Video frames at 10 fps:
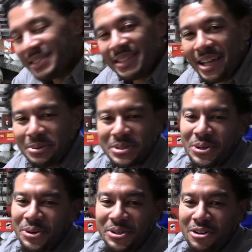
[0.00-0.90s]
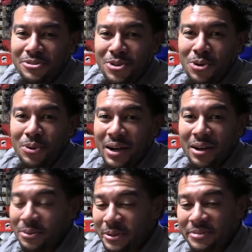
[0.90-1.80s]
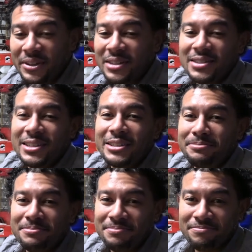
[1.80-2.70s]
They was going off for a while. We fell asleep